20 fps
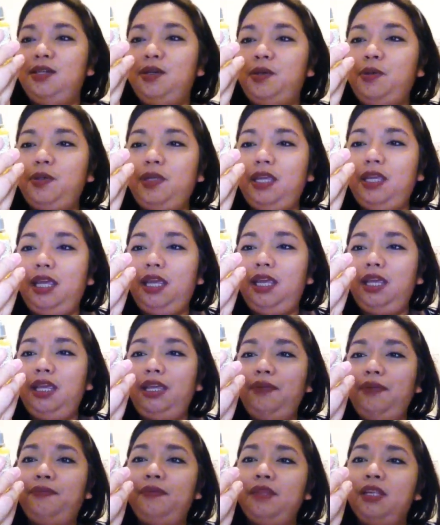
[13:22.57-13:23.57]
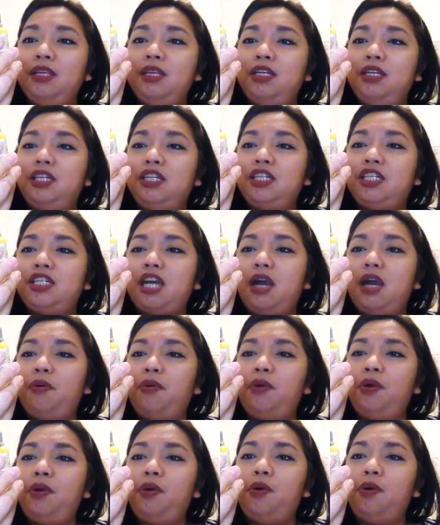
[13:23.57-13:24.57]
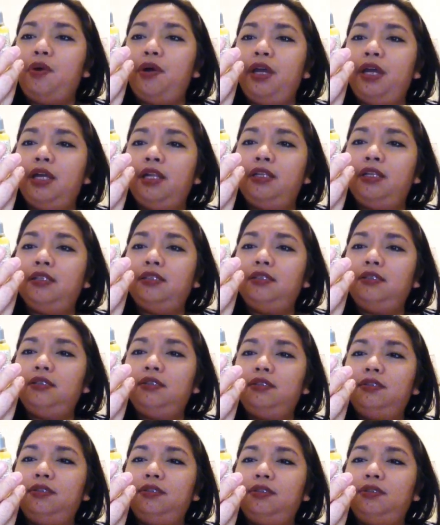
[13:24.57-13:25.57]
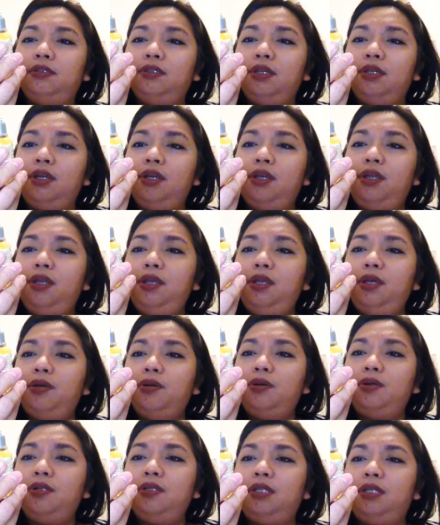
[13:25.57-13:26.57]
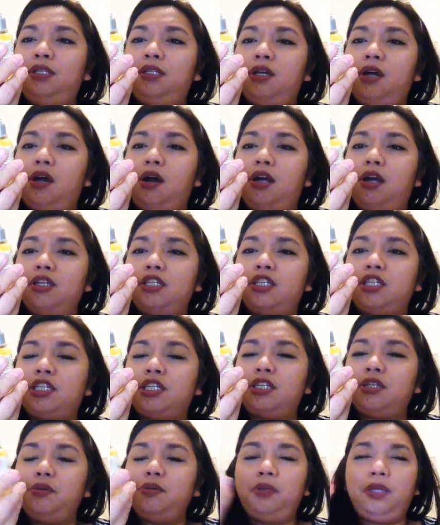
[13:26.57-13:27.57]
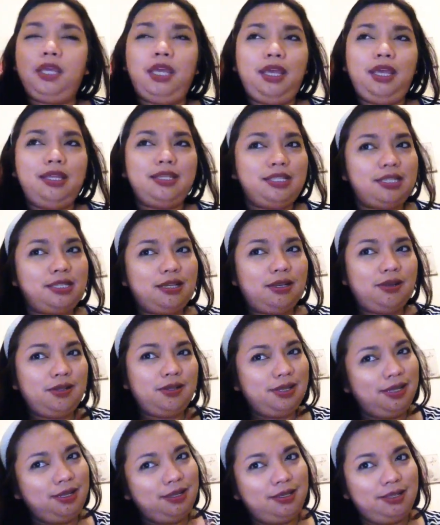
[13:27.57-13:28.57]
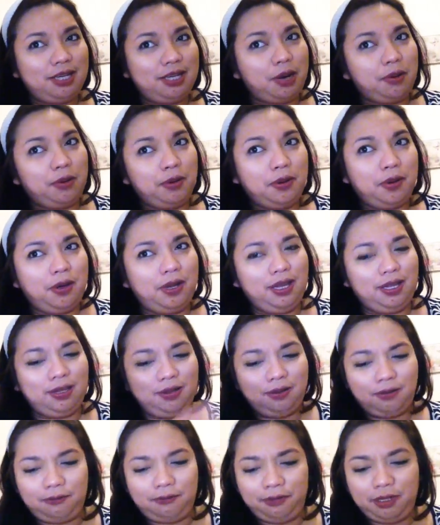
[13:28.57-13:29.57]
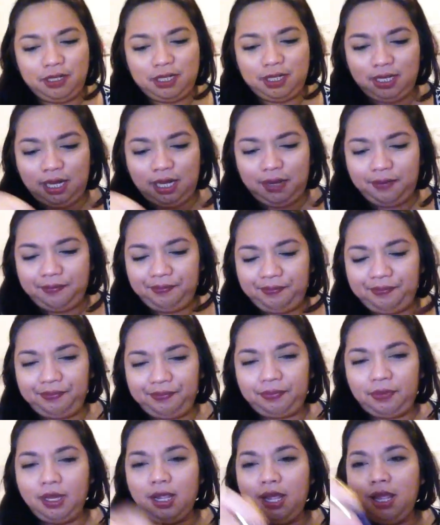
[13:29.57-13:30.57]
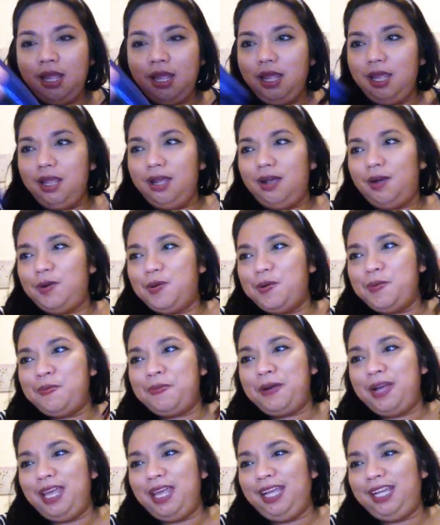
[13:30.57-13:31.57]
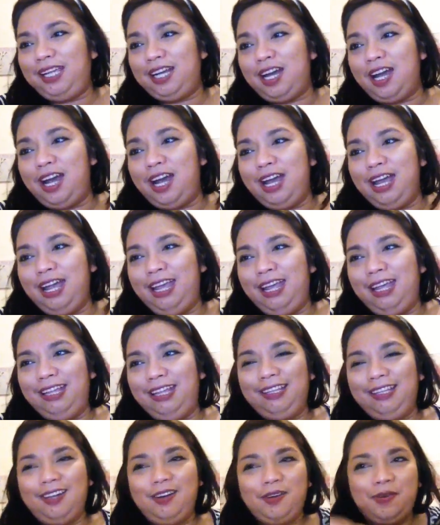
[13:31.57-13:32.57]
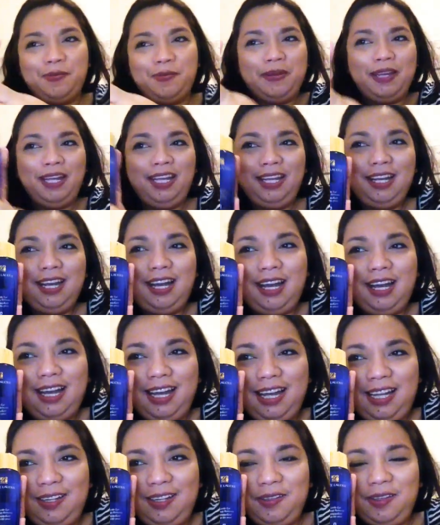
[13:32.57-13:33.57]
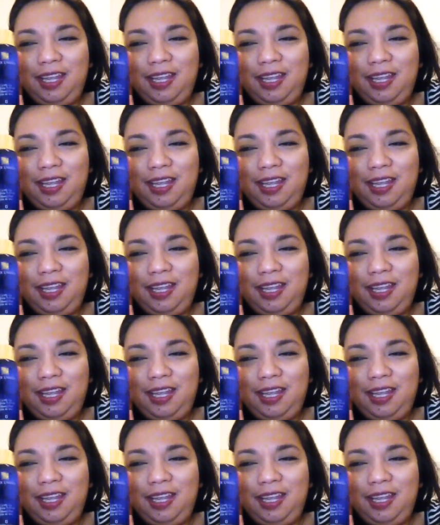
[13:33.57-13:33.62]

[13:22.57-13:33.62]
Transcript: Okay. Shower oil. Yule de Dosh. Okay, so shower oil, obviously. Oh my god. Oh my god.